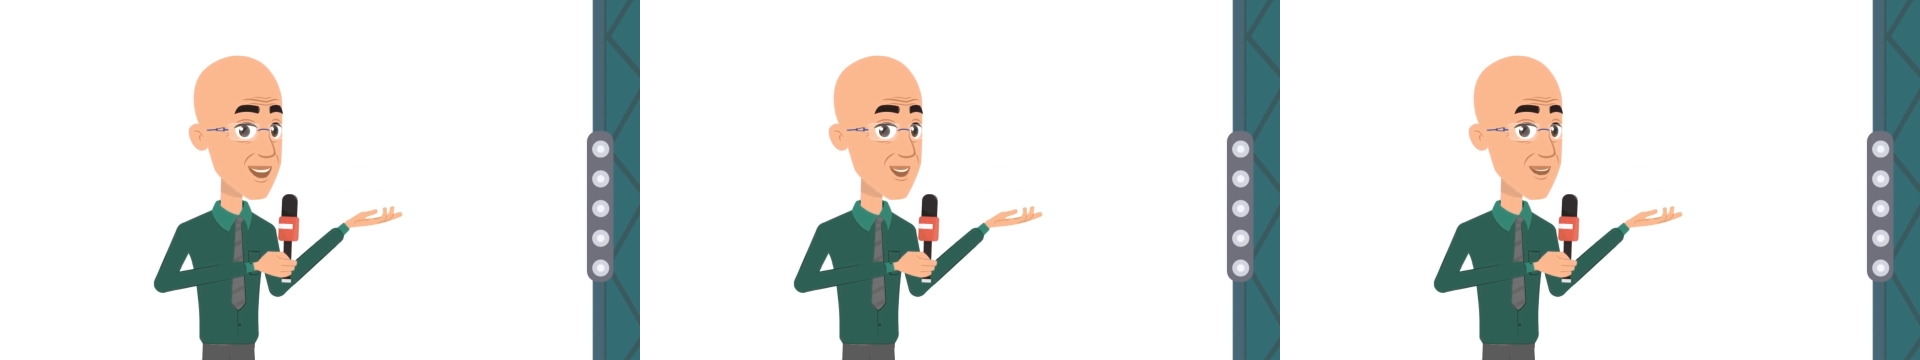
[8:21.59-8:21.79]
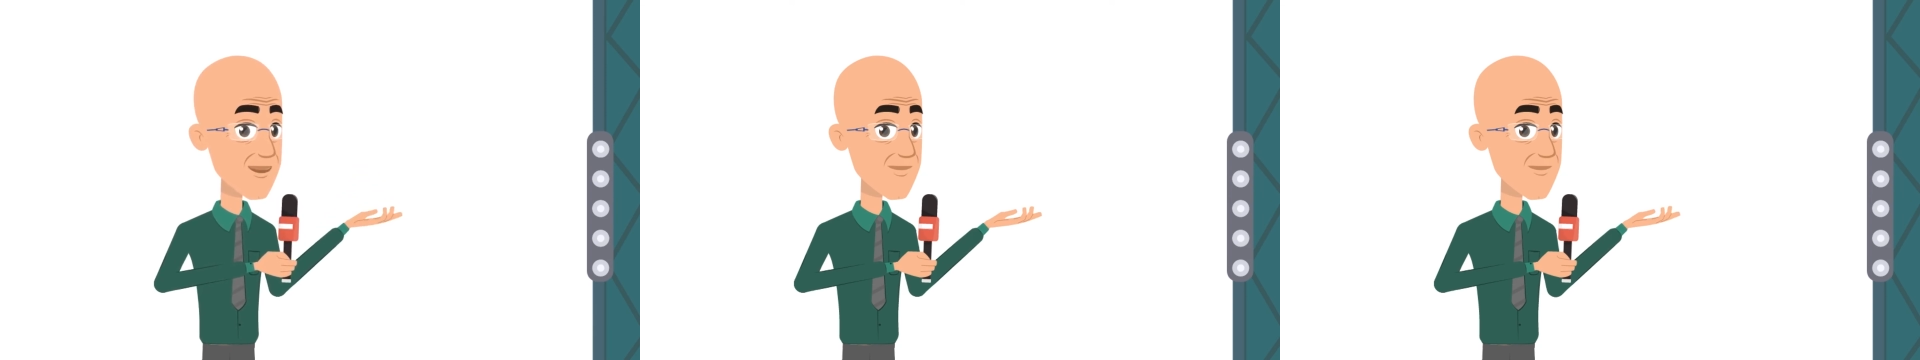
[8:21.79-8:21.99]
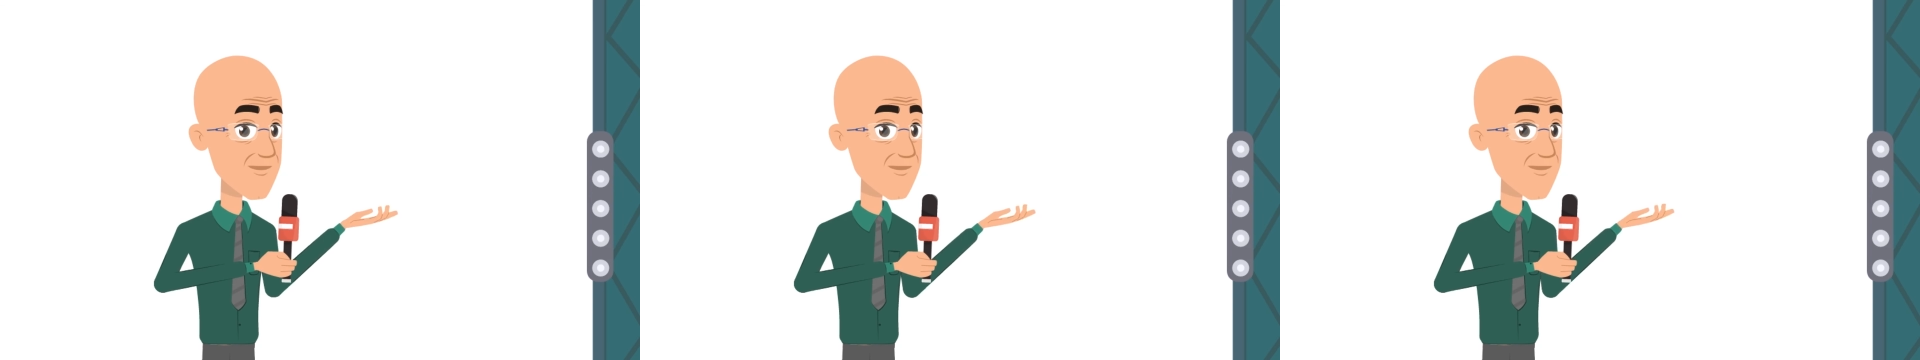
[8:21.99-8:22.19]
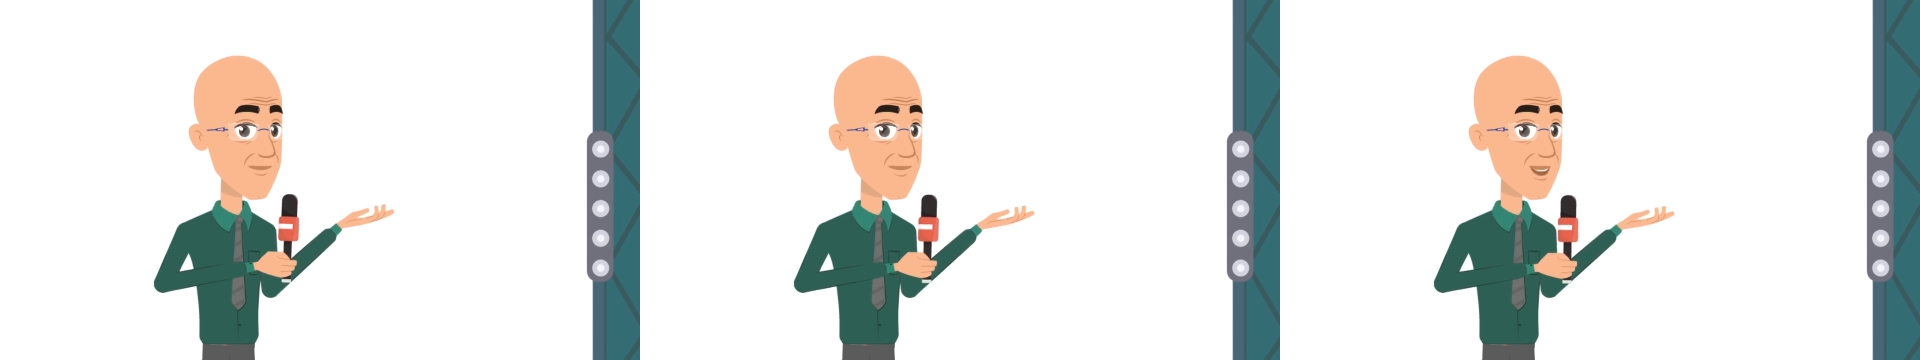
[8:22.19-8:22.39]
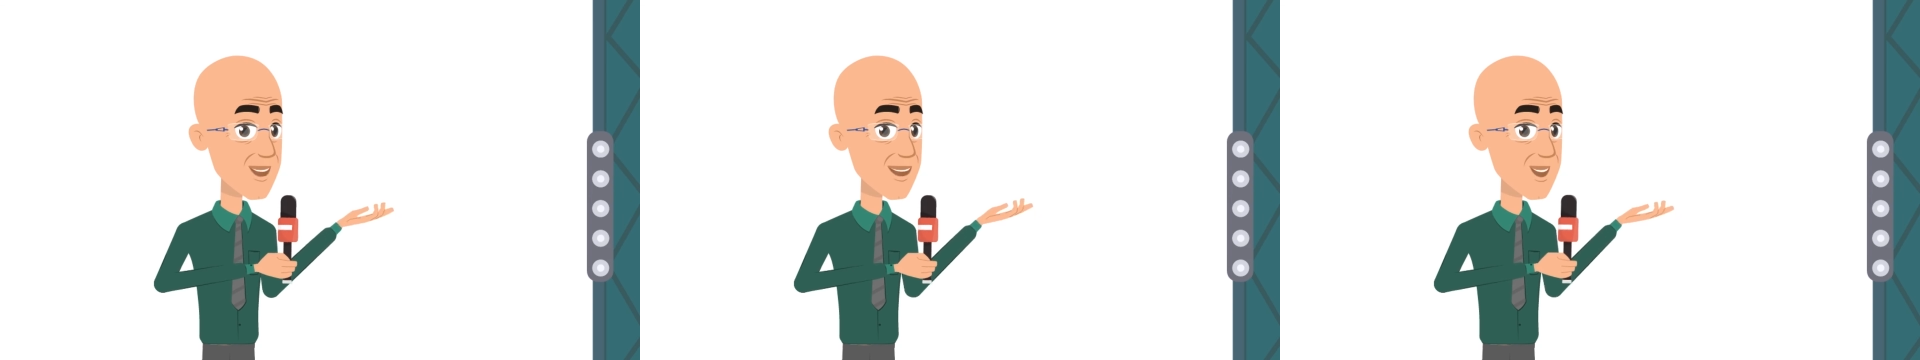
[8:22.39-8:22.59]
for
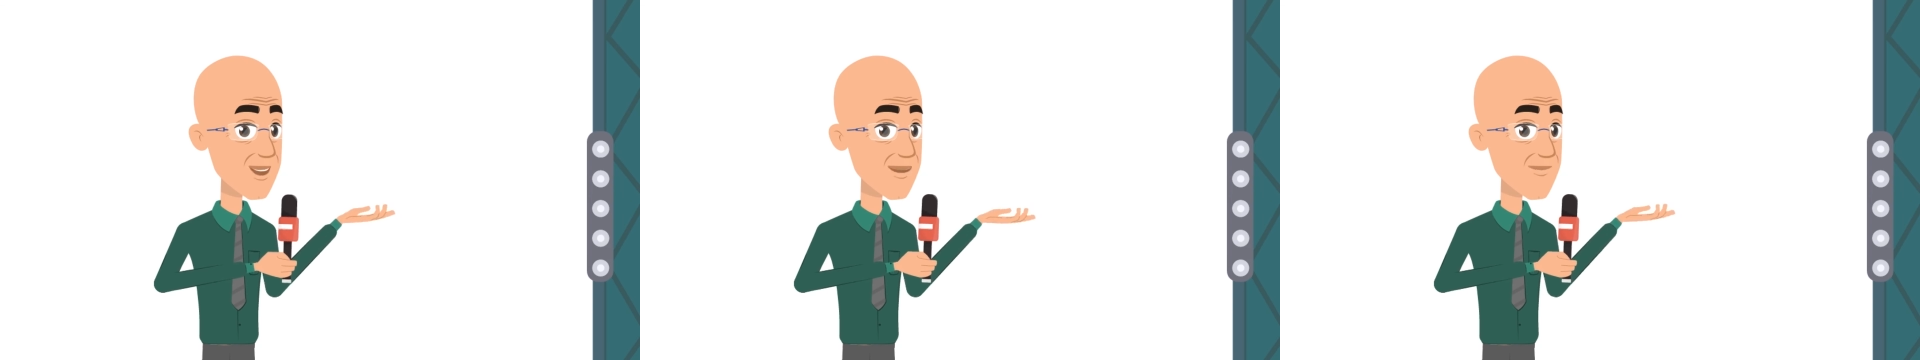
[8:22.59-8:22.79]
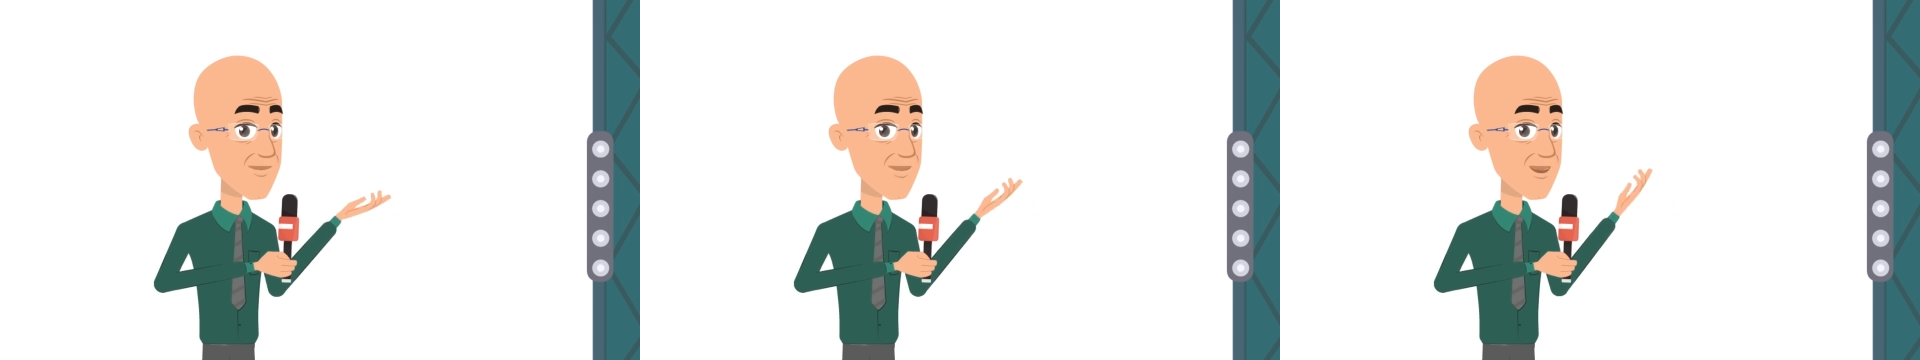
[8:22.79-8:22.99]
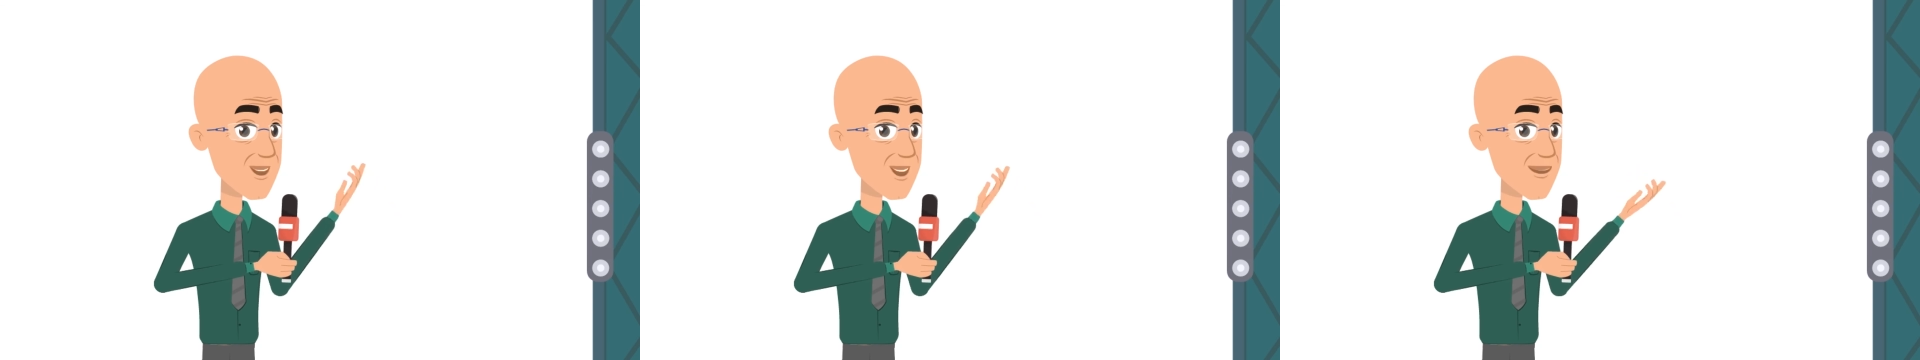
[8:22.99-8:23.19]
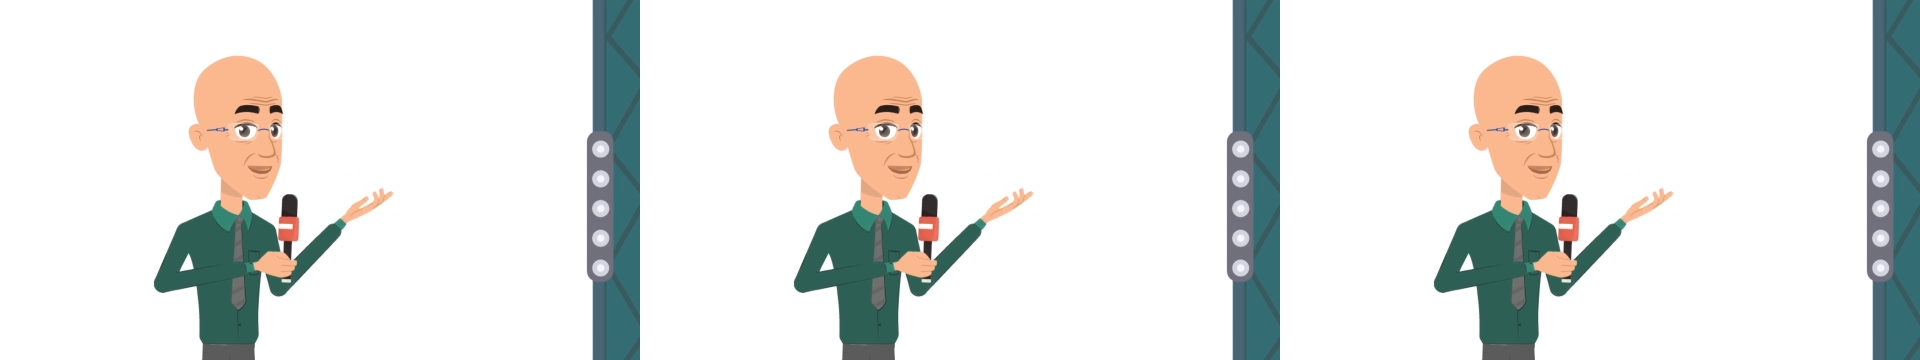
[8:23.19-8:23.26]
Iris.